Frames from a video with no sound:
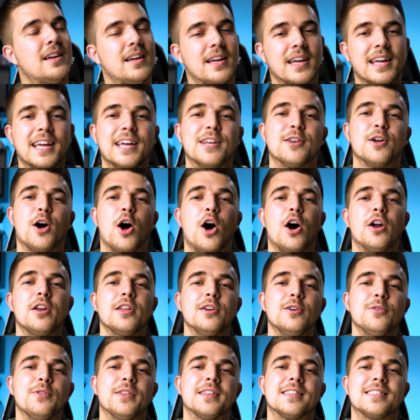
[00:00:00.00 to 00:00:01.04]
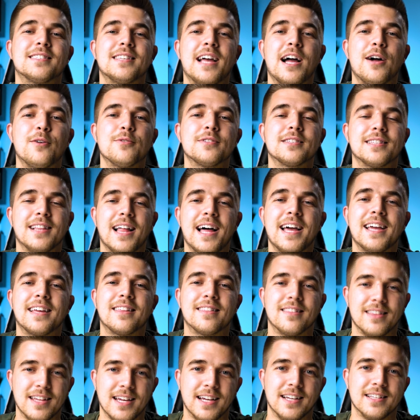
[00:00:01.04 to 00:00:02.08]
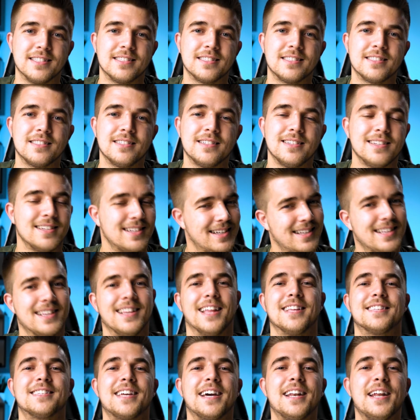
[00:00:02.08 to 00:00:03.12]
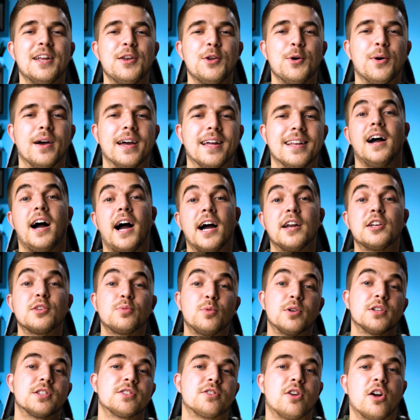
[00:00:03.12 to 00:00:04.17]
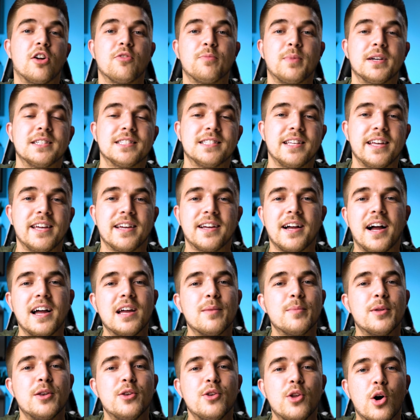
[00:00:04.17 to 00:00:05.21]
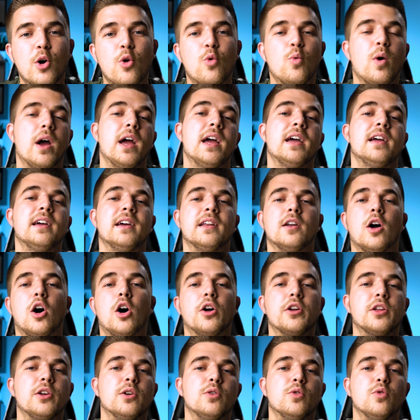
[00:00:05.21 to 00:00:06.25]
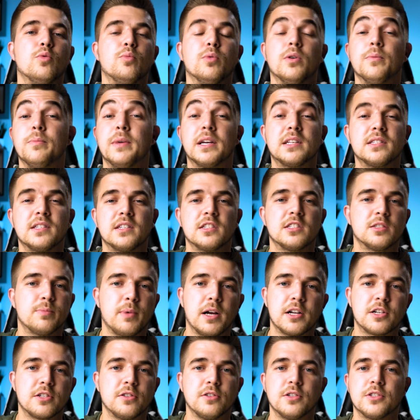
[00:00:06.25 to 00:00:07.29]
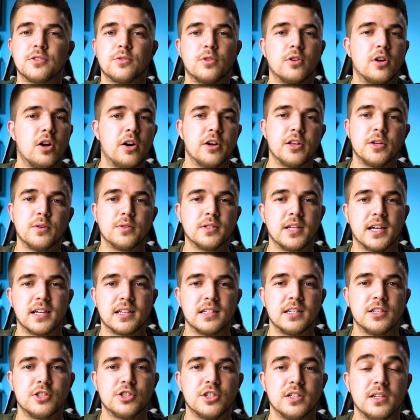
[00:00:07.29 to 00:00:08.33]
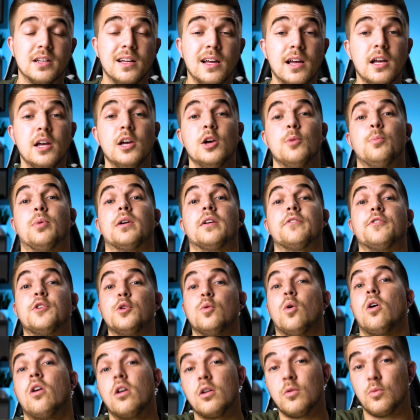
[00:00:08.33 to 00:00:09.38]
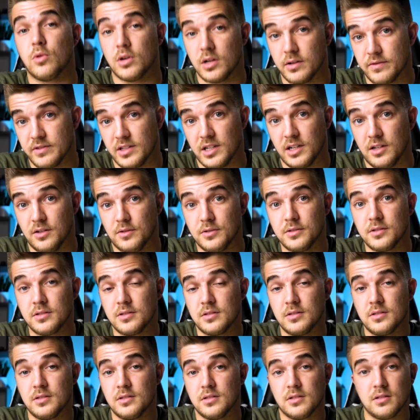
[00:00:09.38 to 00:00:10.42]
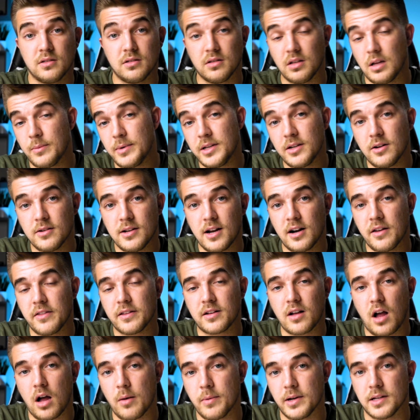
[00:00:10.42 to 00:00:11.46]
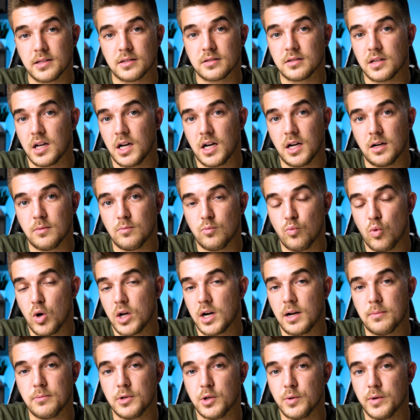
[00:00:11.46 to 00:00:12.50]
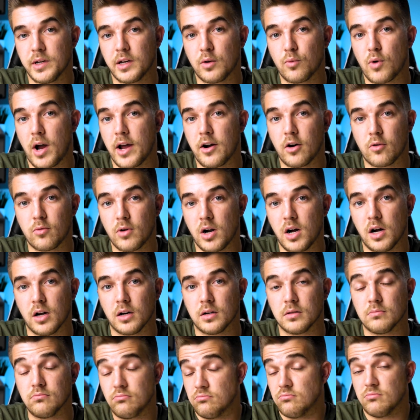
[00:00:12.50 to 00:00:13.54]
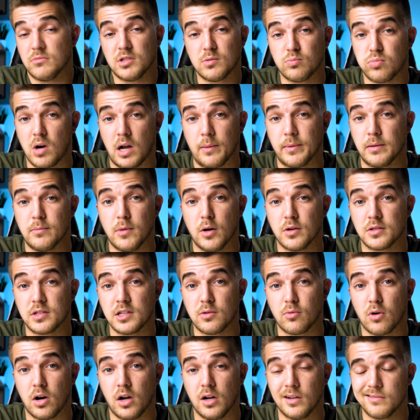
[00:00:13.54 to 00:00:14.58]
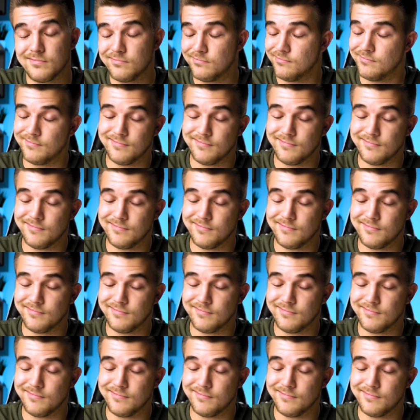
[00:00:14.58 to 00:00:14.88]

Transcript: into audio that sounds like this. Let's get into it. I just wanna start off by saying I am in no way an audio mixing specialist or an audio technician, but if you are one of those, let me know down in the comments what I'm doing right or wrong. It's probably mostly wrong,